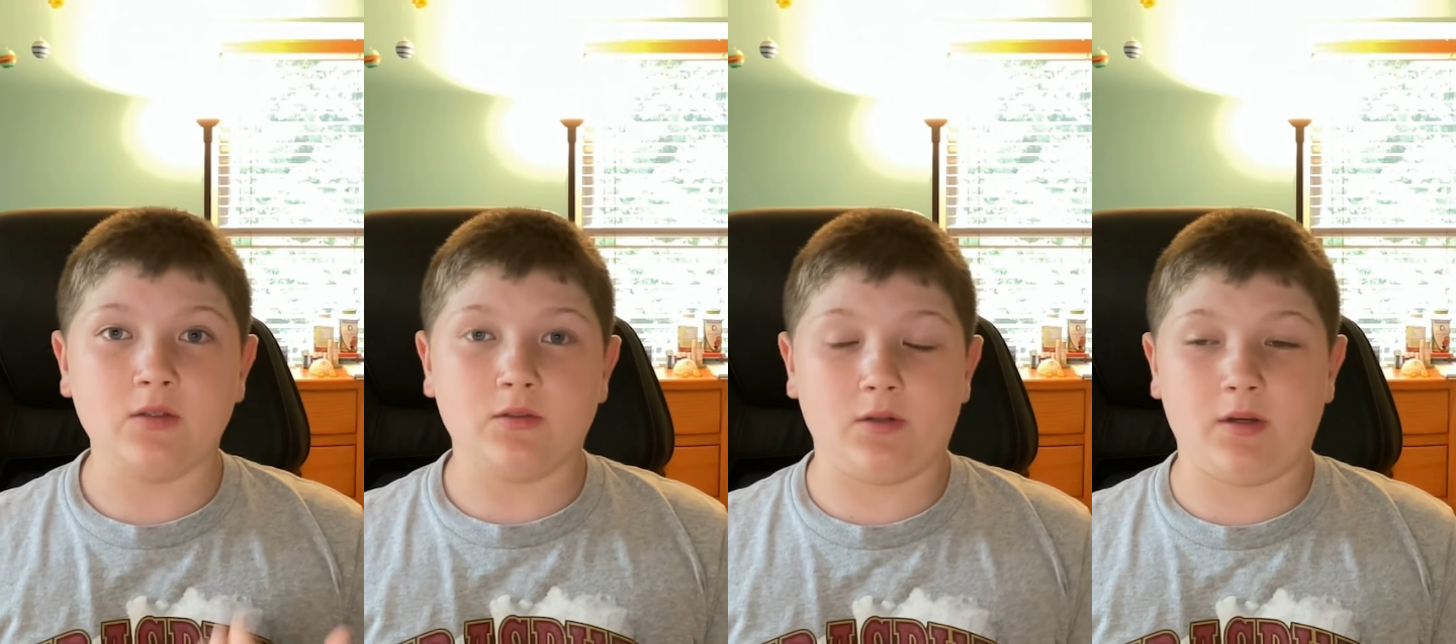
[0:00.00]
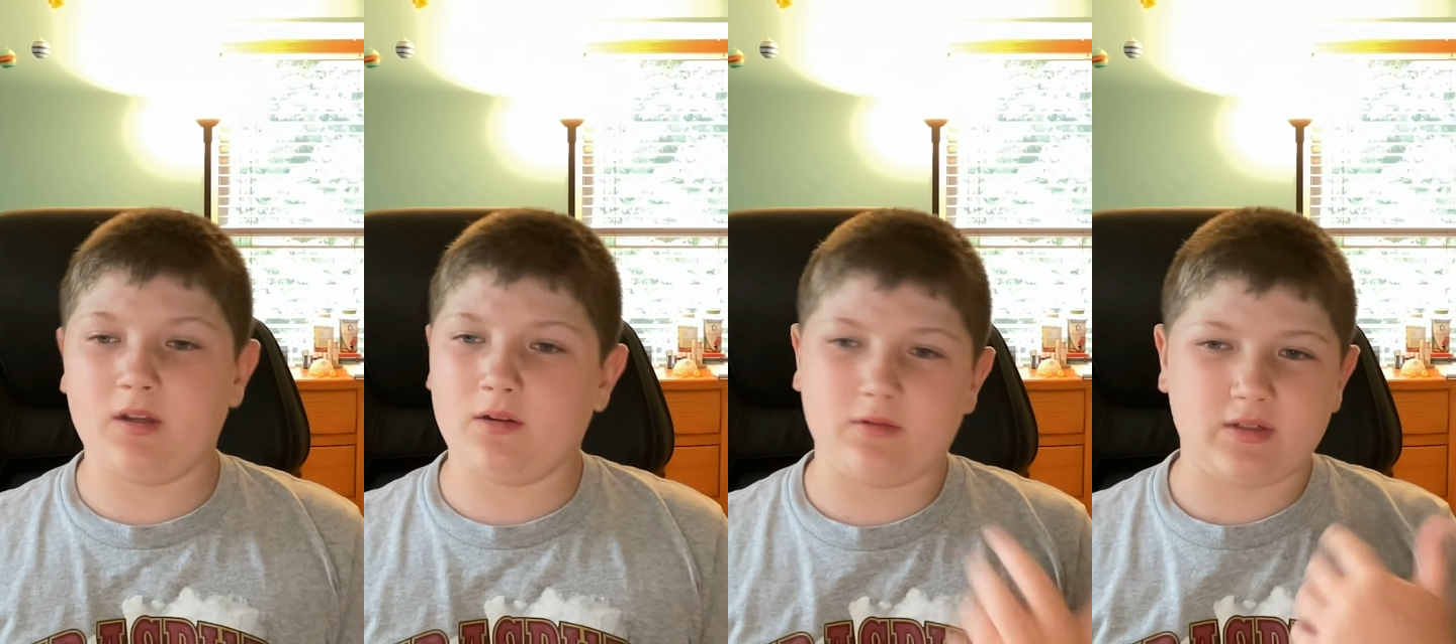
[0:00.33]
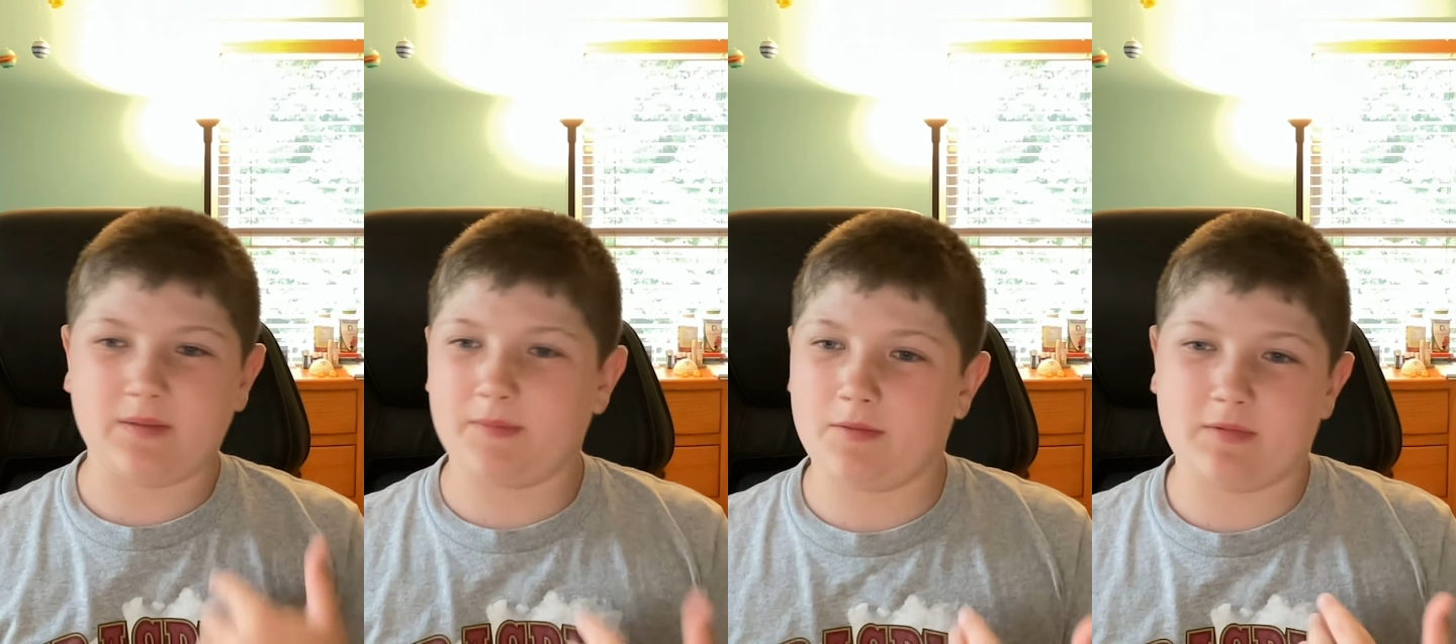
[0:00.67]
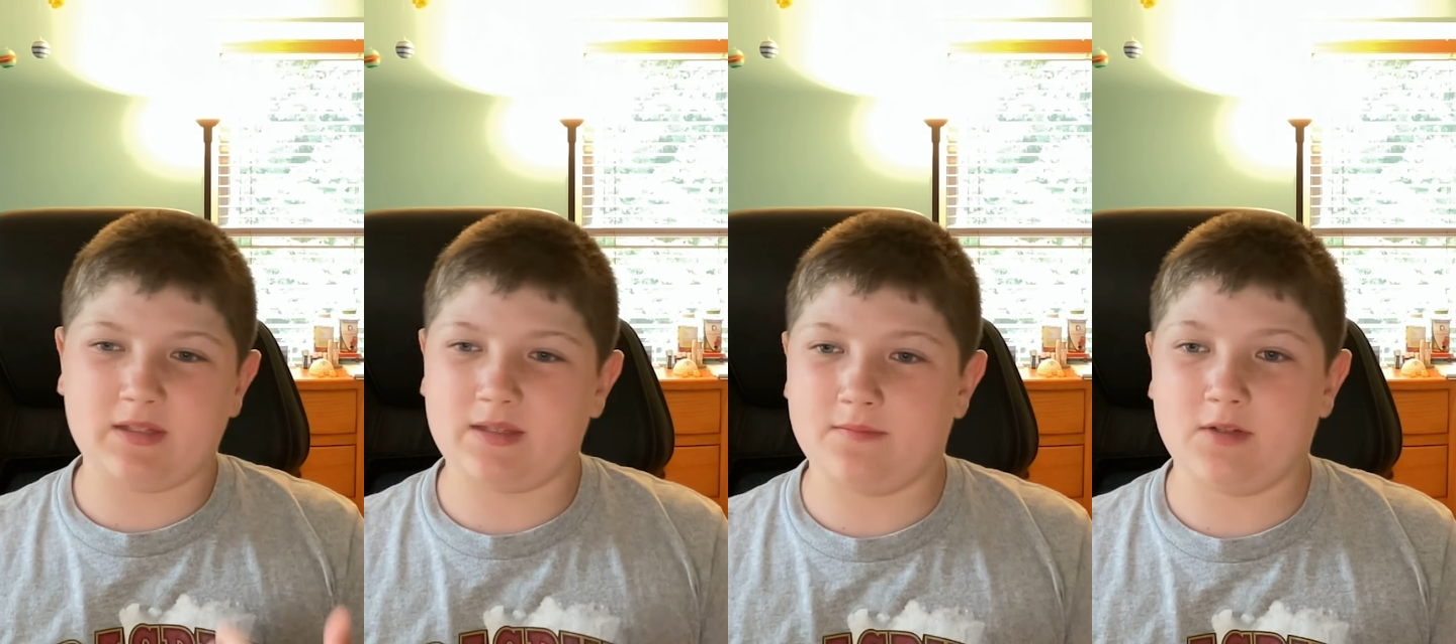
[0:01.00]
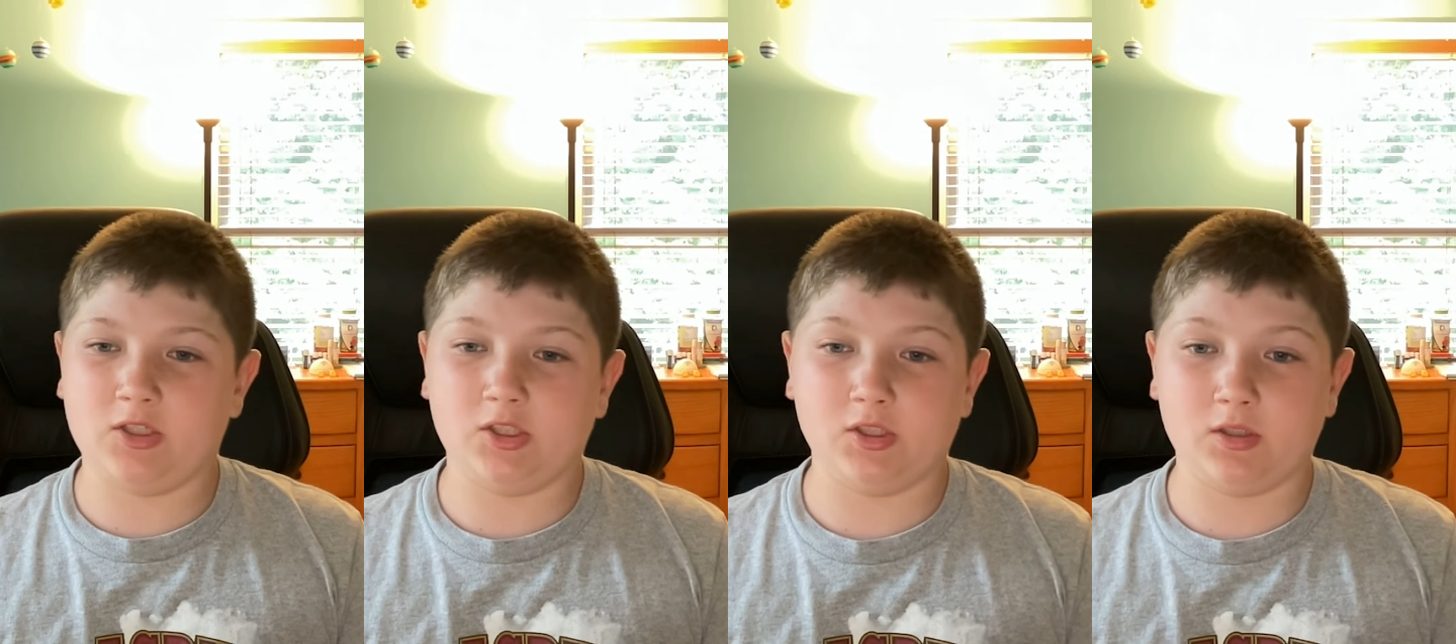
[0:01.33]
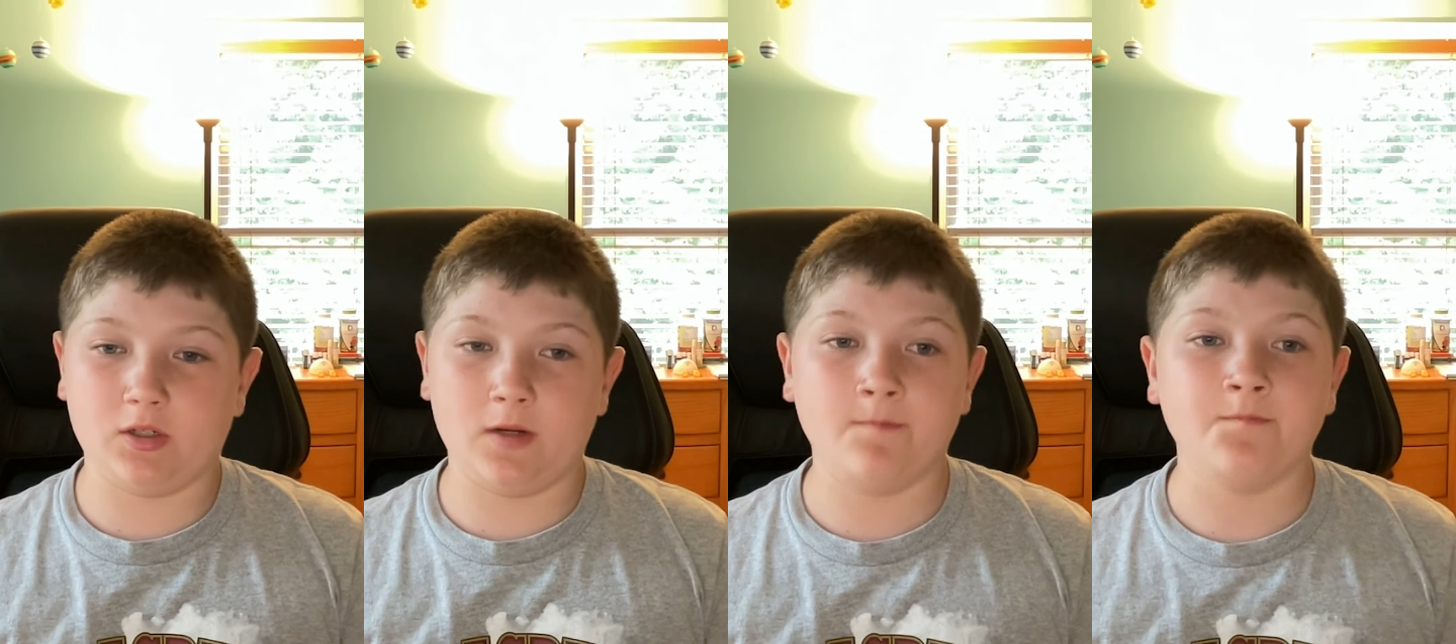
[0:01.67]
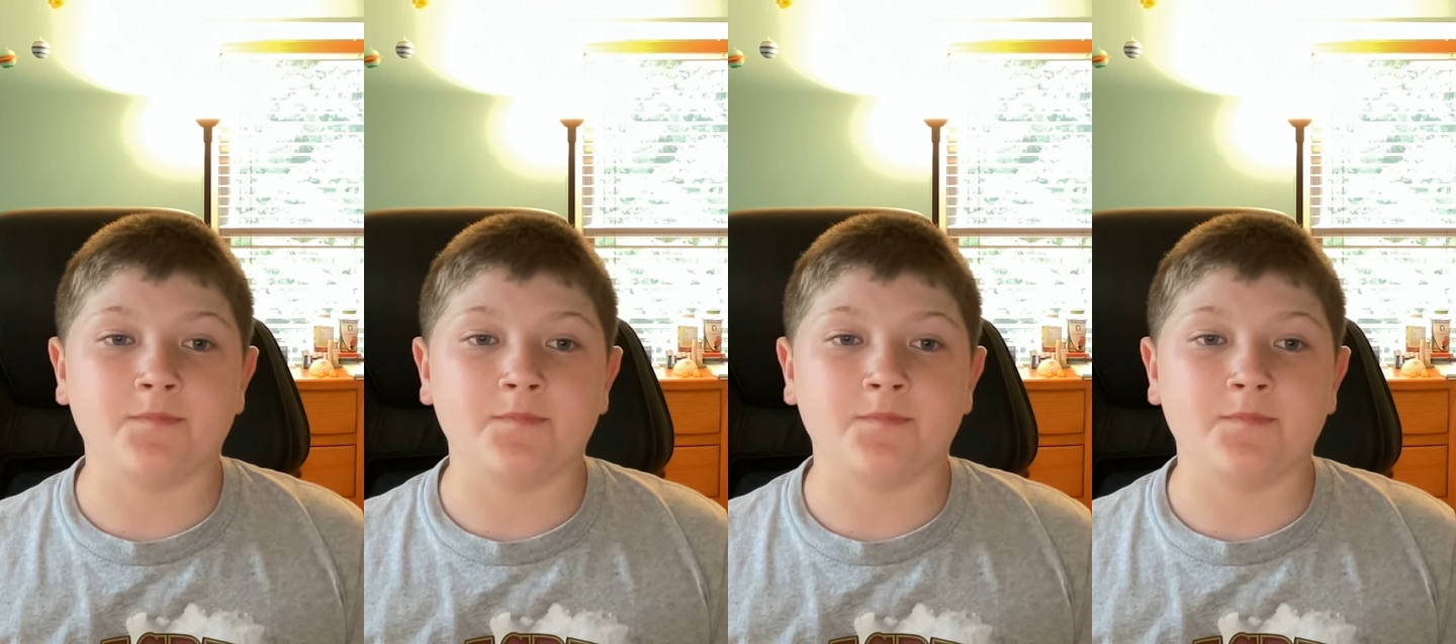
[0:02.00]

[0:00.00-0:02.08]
donut or something with cinnamon sugar.